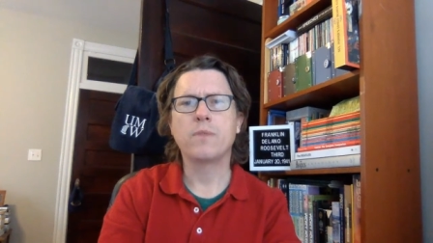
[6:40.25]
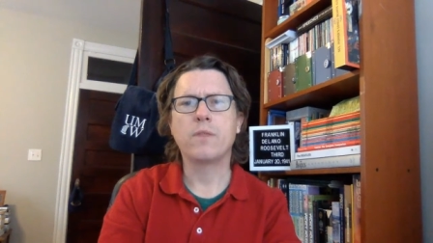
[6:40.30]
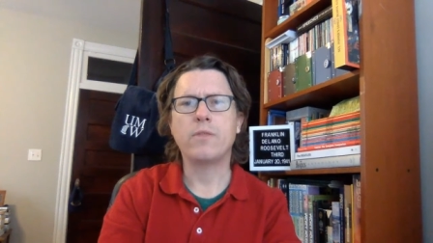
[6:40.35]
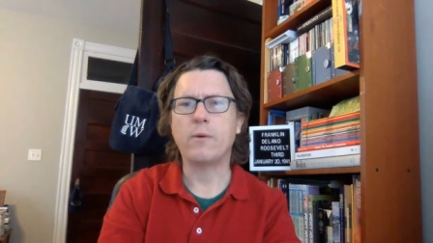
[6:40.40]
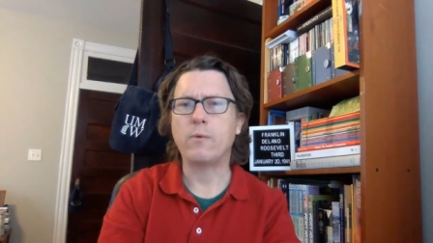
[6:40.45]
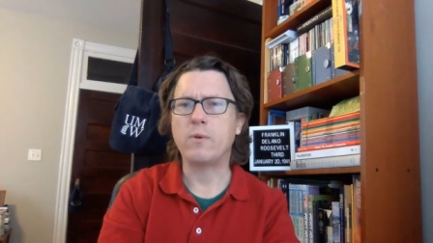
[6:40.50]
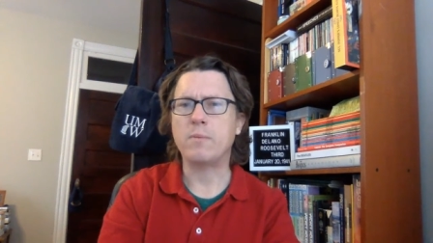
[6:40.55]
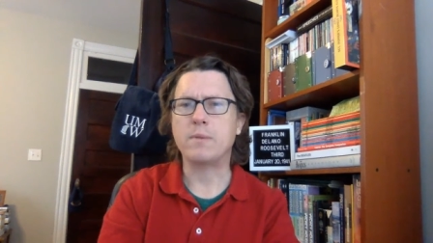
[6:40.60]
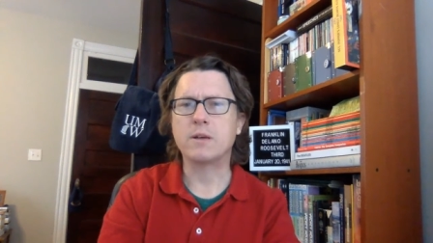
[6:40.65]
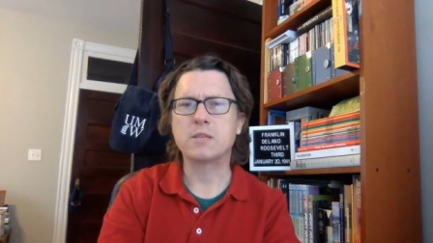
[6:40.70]

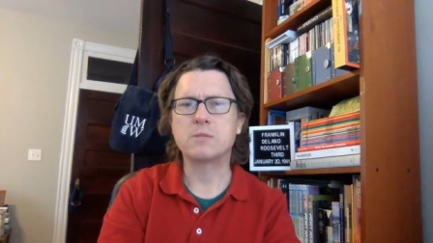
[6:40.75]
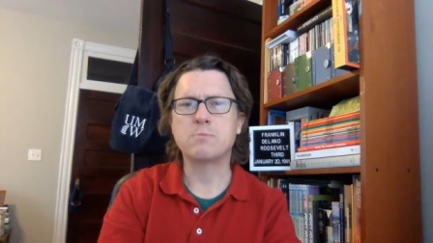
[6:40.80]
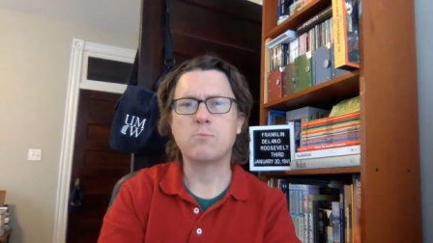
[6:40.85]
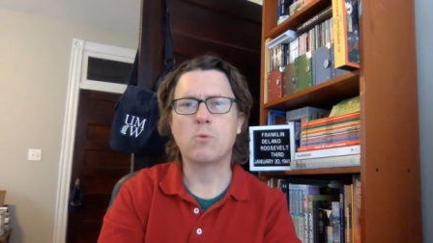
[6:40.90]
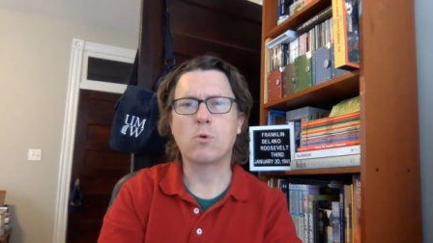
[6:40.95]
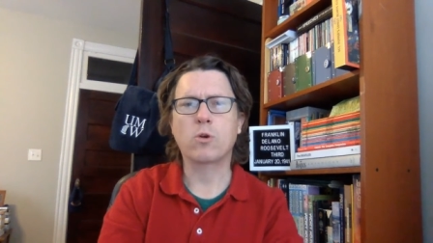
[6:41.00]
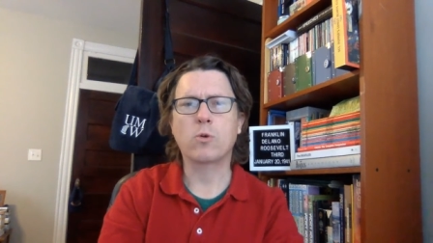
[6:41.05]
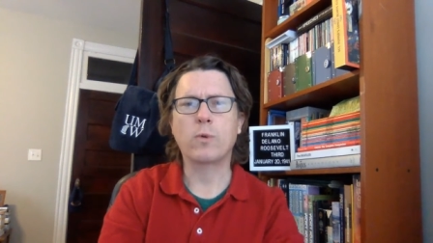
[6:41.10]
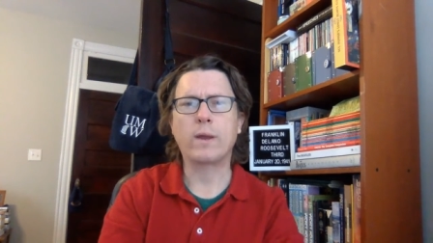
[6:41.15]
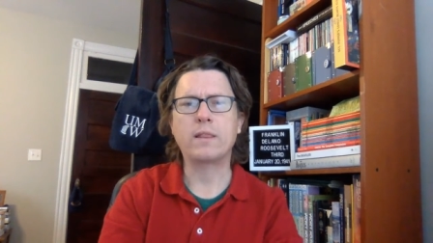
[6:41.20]
that we must
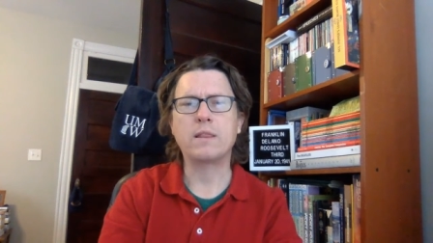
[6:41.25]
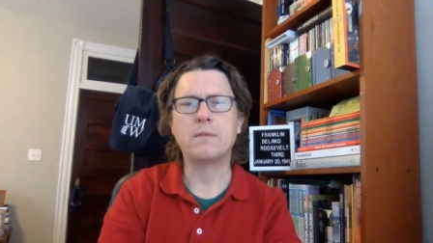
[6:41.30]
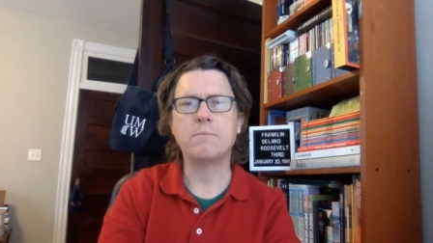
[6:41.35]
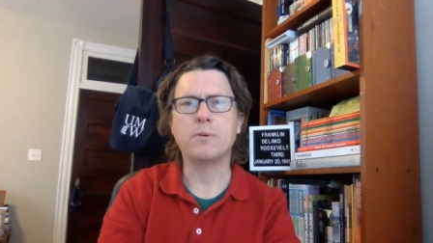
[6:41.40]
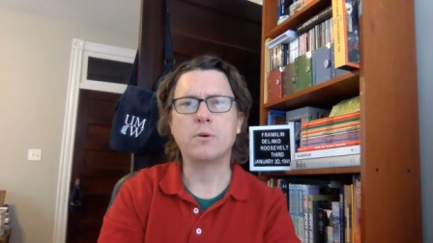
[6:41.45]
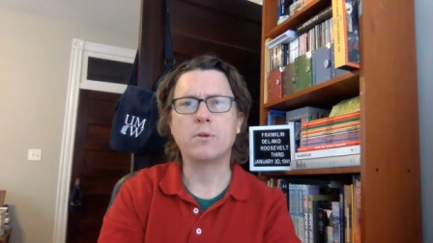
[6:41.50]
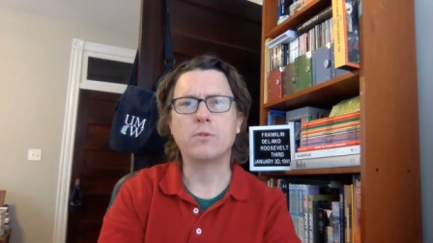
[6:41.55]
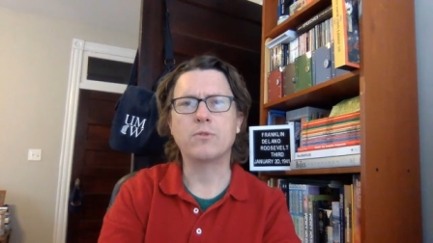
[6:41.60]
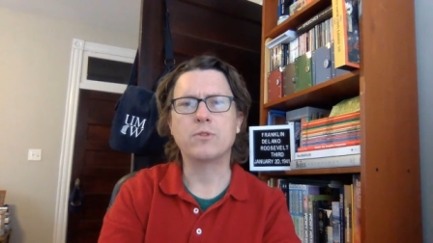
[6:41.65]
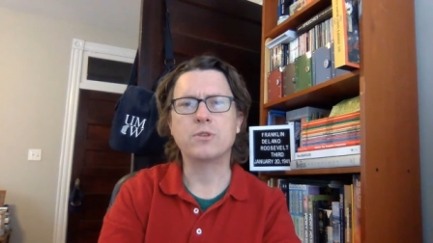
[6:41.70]
more greatly
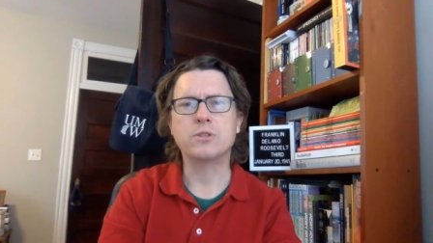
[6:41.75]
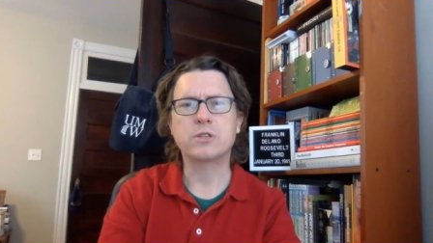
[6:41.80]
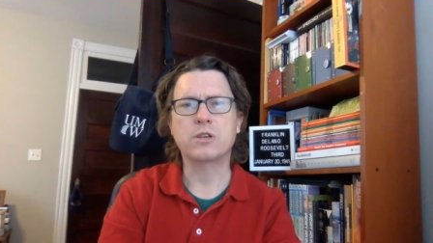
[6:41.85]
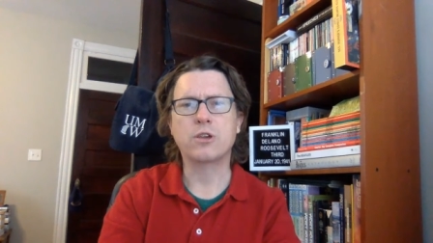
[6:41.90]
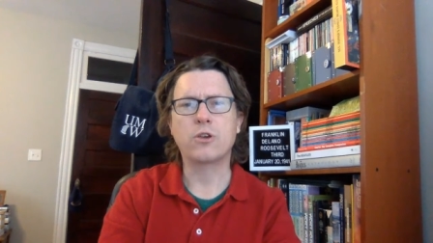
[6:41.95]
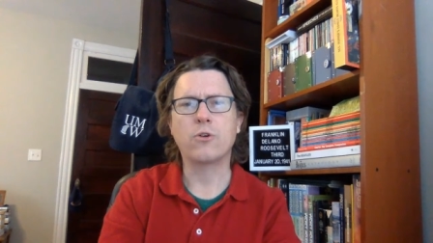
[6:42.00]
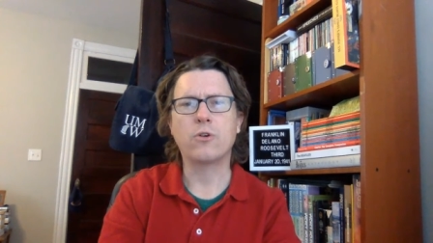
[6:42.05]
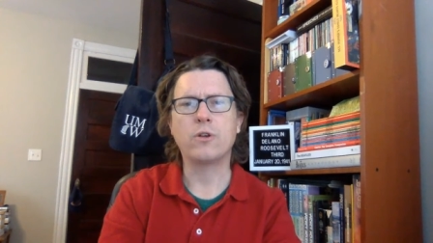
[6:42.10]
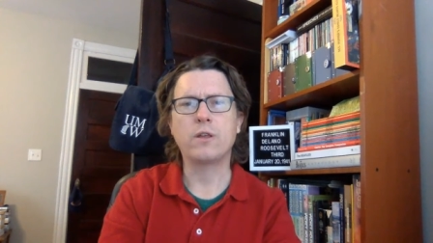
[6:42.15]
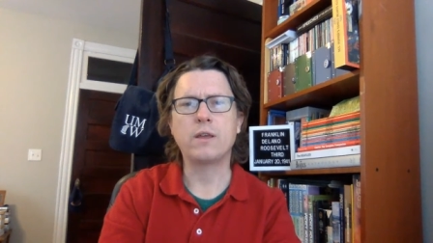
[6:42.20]
build the
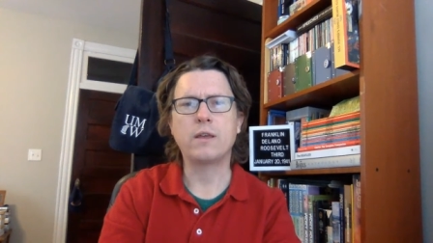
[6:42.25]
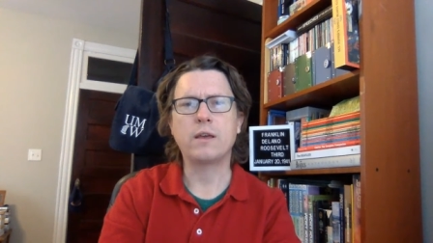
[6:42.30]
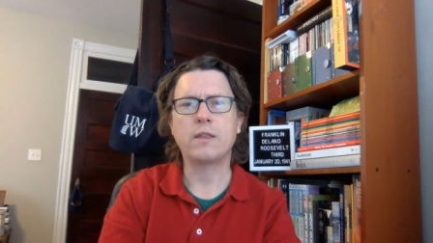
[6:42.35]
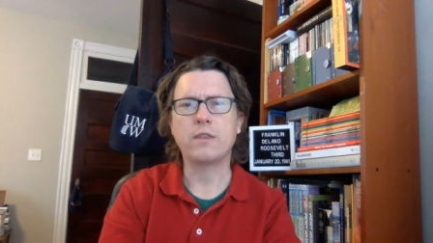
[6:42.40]
security